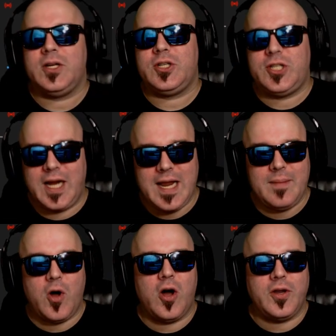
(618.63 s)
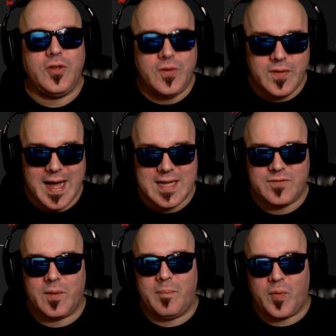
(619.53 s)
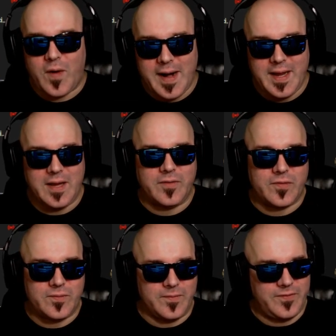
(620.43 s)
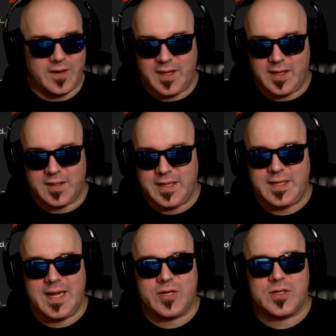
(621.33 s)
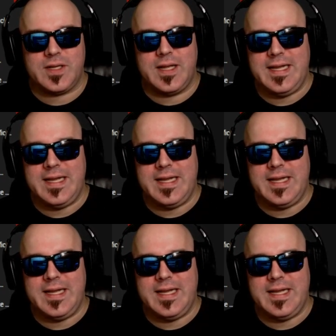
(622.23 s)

shame on you guys for breaking fucking Elite Dangerous.